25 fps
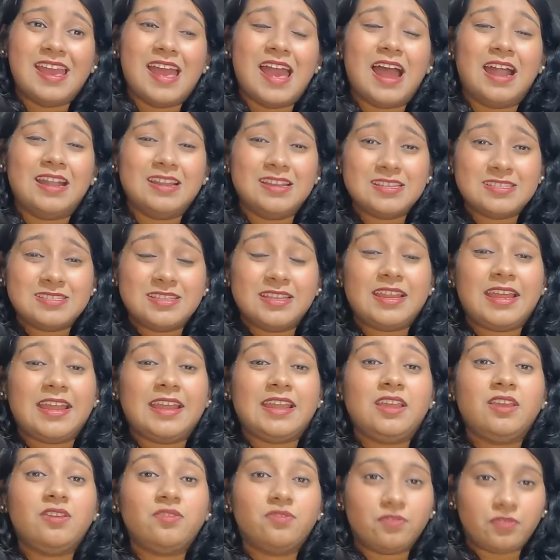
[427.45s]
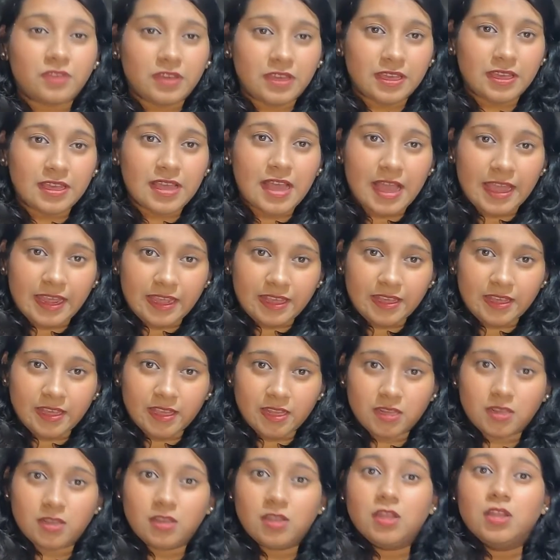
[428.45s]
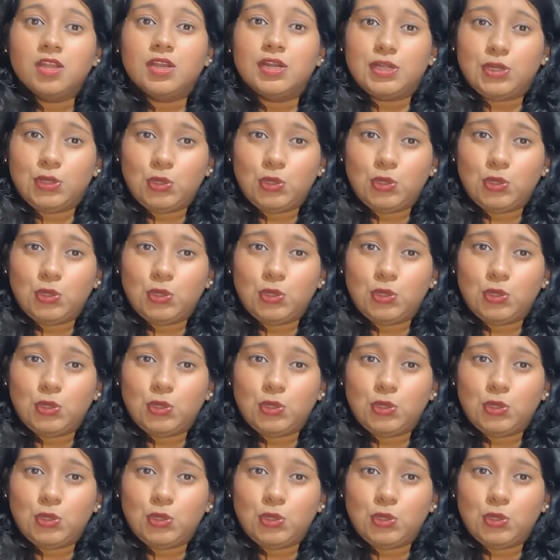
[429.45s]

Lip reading: and is there any way I can